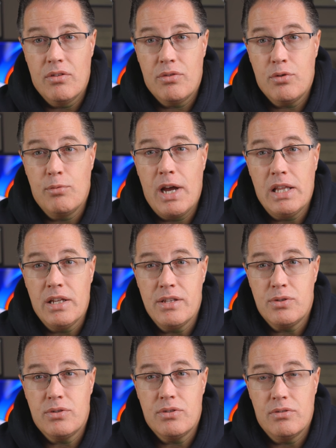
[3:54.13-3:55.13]
Through My
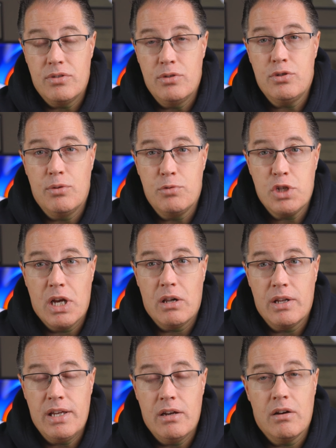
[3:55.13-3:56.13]
Lens YouTube
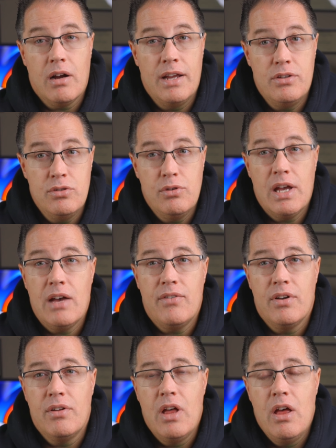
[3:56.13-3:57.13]
channel here, I do have
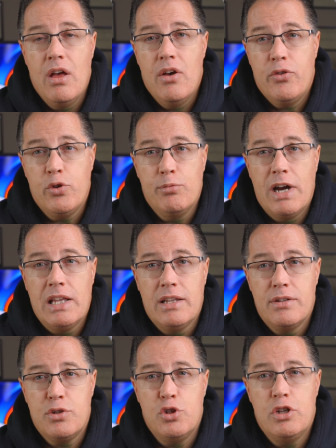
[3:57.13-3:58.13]
a Through My
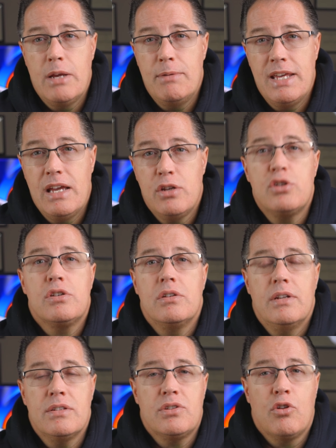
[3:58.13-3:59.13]
Lens
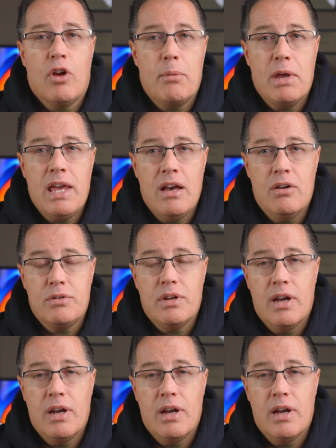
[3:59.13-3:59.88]
JBH Instagram account.